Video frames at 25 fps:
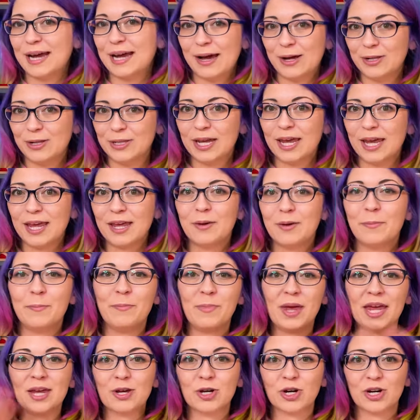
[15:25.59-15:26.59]
alley
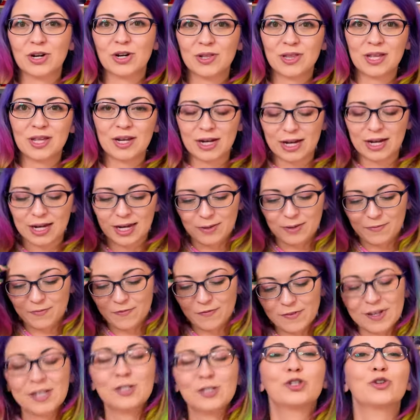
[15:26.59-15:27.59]
maker that I am
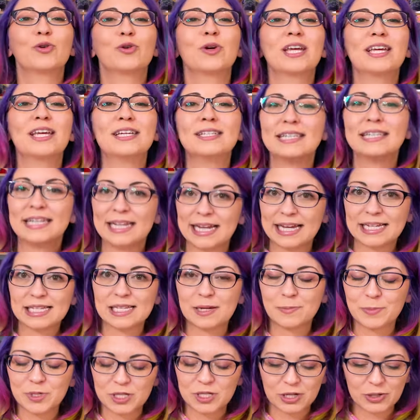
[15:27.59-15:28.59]
featuring in today's
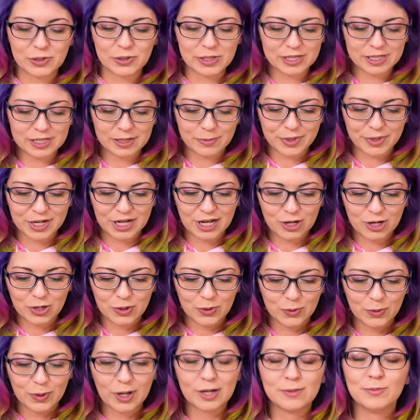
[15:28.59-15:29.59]
episode is somebody
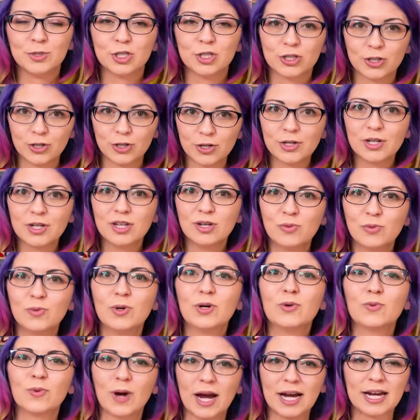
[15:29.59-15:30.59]
who I'm sure you
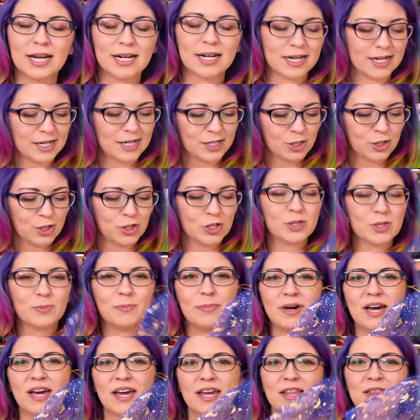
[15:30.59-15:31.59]
will recognize just
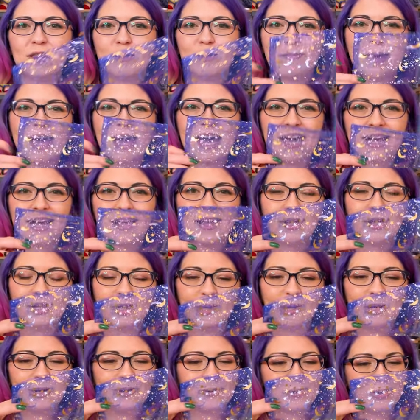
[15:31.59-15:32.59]
by the bag
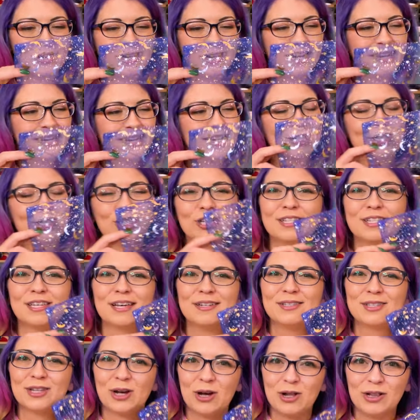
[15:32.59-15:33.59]
alone. She
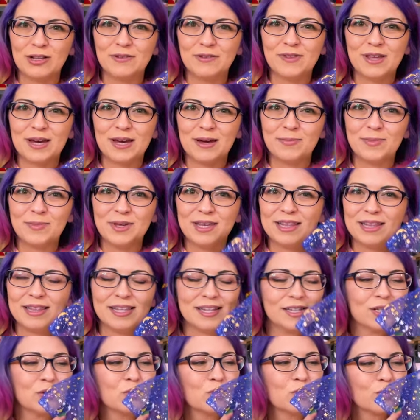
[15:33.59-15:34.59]
sends all of them in
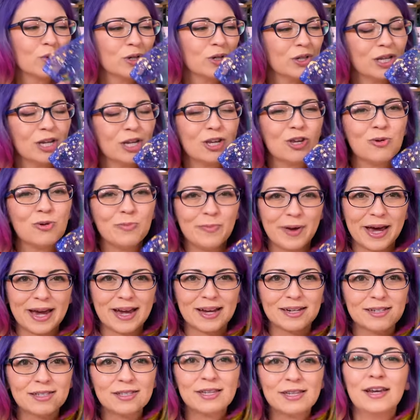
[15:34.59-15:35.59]
these really cute
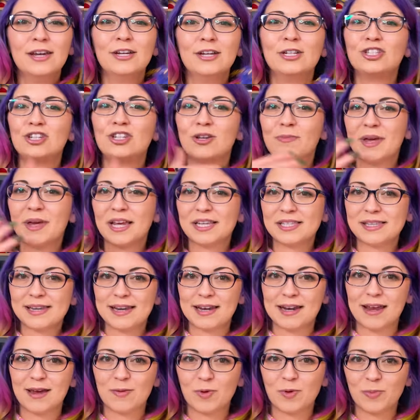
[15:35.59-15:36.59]
bags. She makes
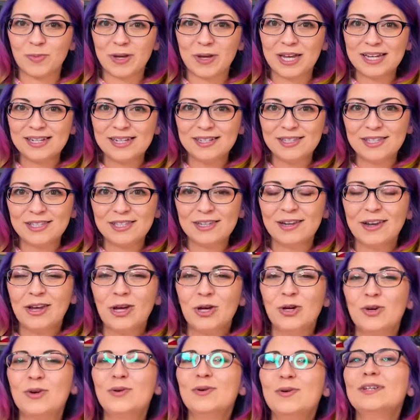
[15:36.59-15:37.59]
enamel pins.
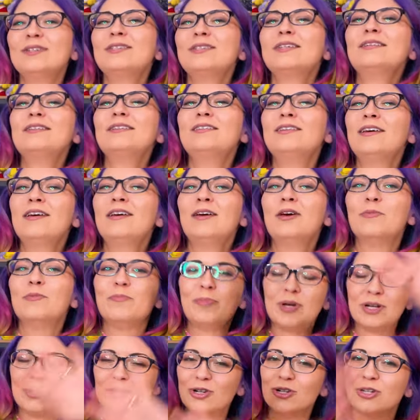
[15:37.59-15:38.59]
Who is it
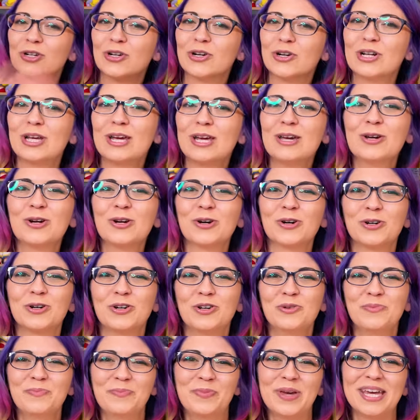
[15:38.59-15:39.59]
but Nerdy
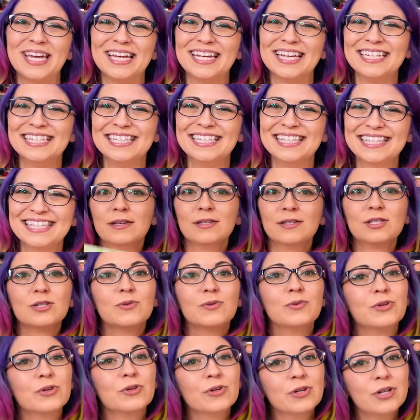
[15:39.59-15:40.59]
Girl Pins? So
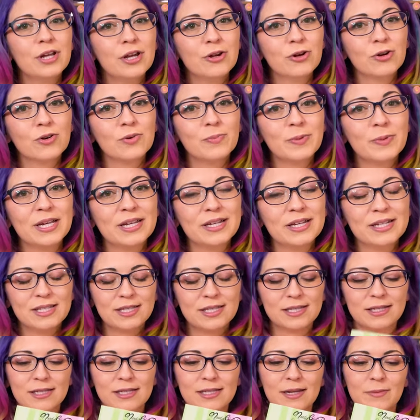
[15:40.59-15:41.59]
Nerdy Girl
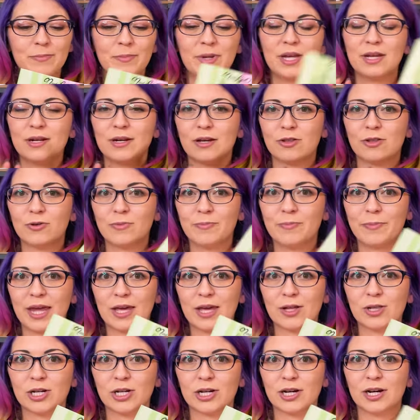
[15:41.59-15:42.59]
Pins sent me another
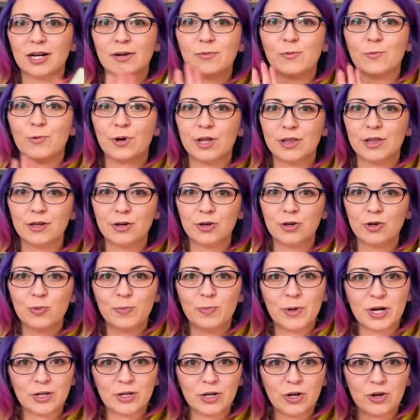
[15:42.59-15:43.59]
mailer with a
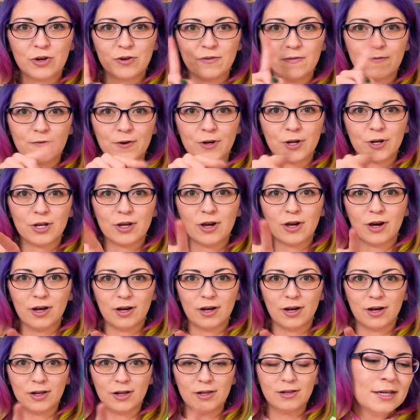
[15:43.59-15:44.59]
coupon code for
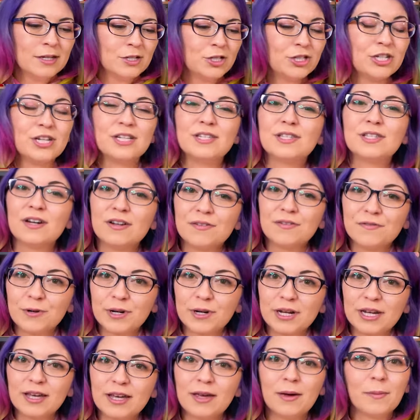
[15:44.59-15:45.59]
y'all. She's
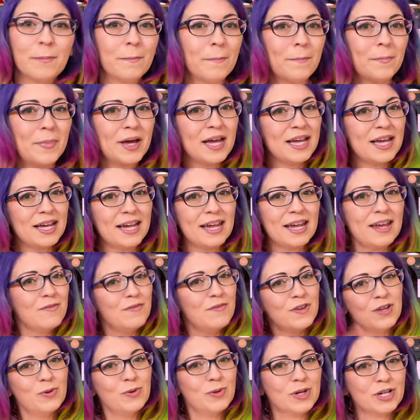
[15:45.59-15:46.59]
offering my
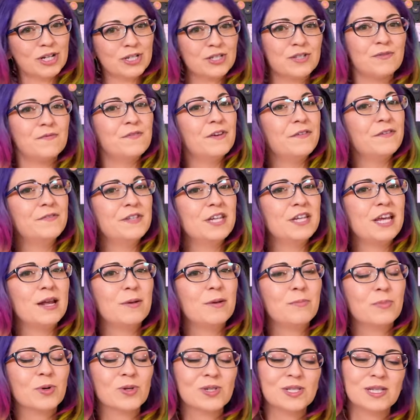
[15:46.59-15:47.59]
viewers
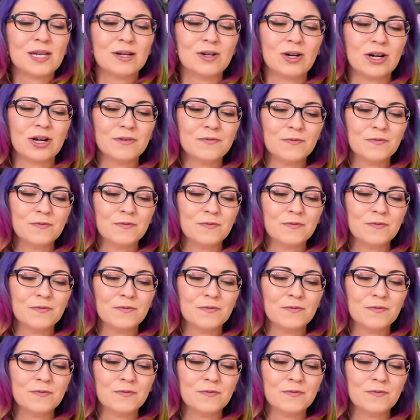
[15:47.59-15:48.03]
15% off